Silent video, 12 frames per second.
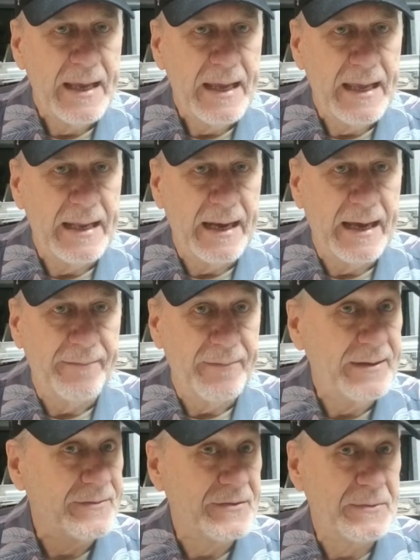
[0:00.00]
and
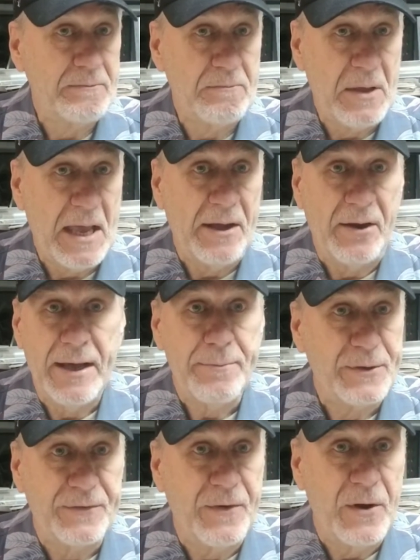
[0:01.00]
it's held up
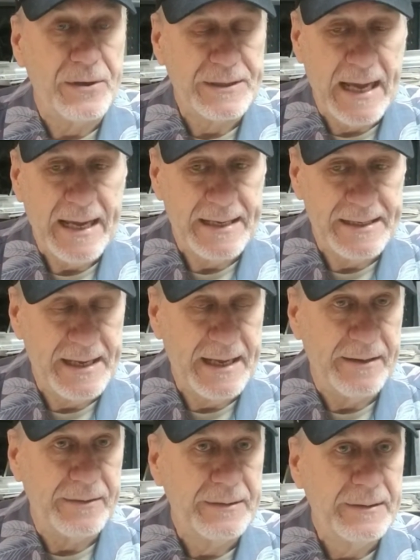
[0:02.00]
as far as I could
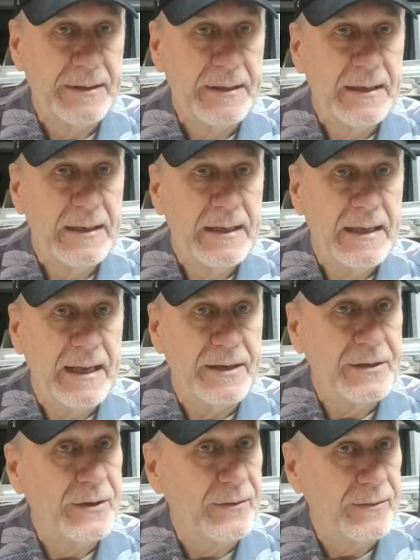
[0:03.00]
tell
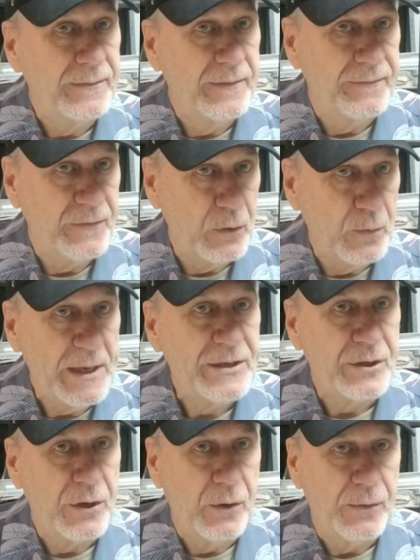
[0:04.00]
until a few weeks
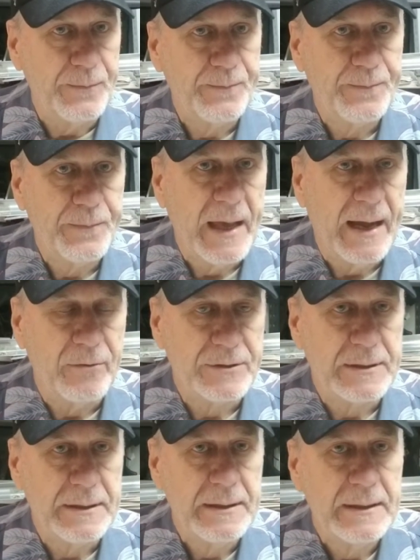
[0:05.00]
ago. I
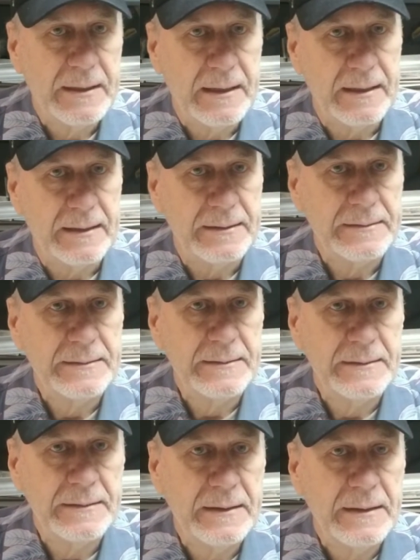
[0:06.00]
was
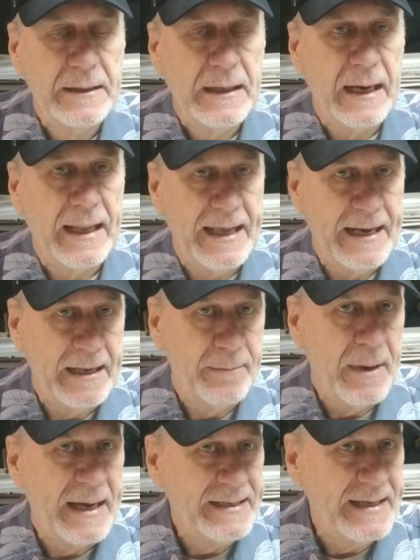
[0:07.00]
laying in
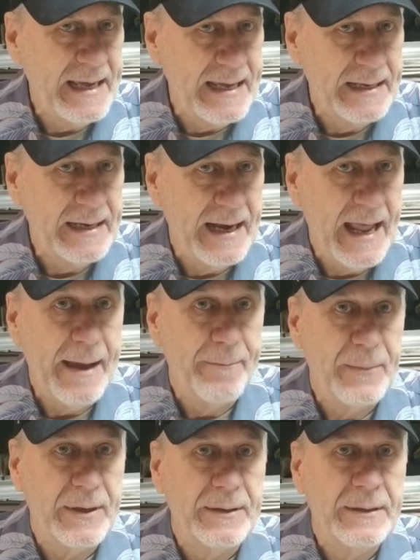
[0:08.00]
my tent and
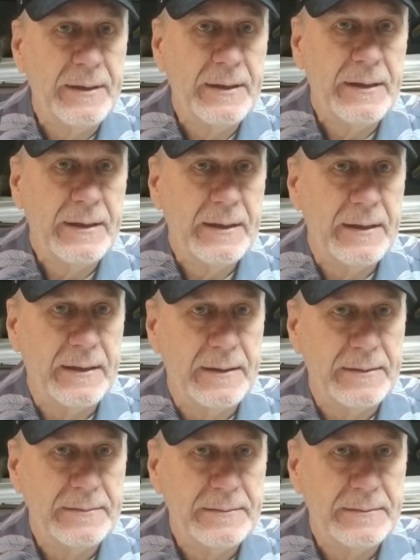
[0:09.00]
happened to,